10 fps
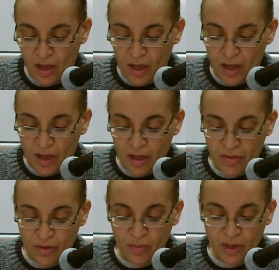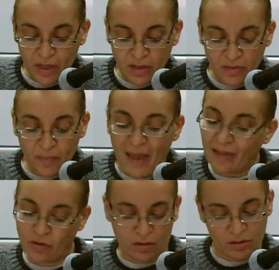The word
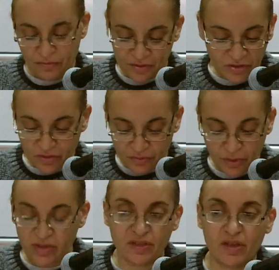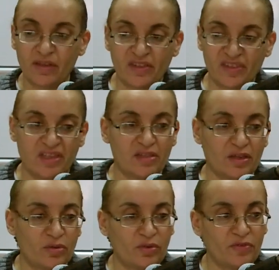pedon, first of all, does not exist. I
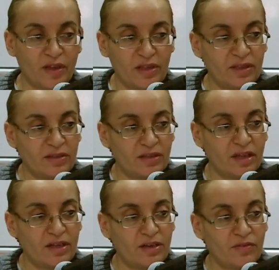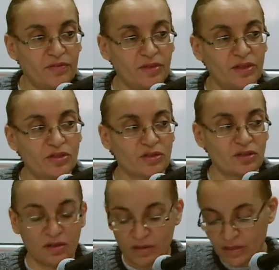couldn't find it in any of the
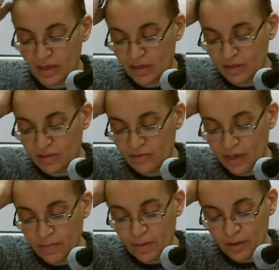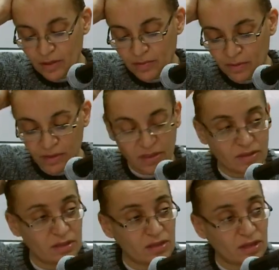dictionaries, and it's very possible,
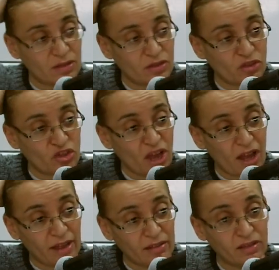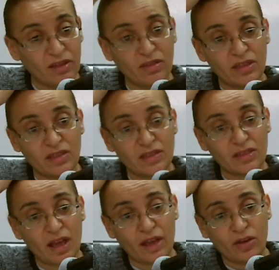since there's a child in this
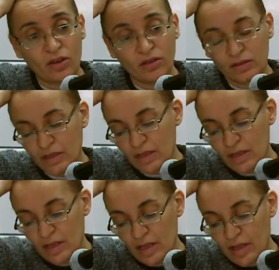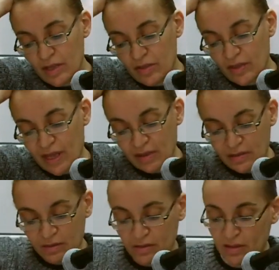icon, that
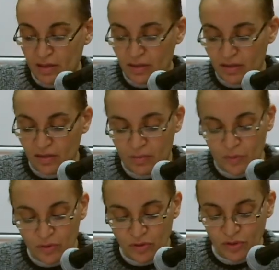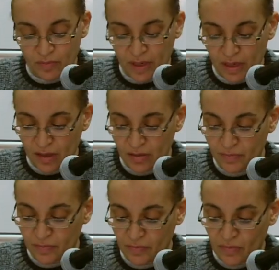it's supposed to be
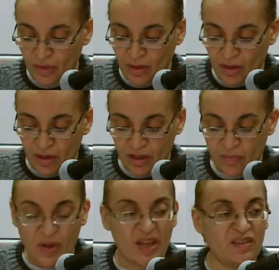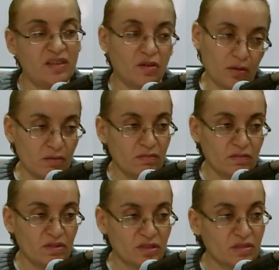like paidion,
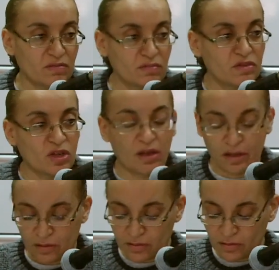which is child.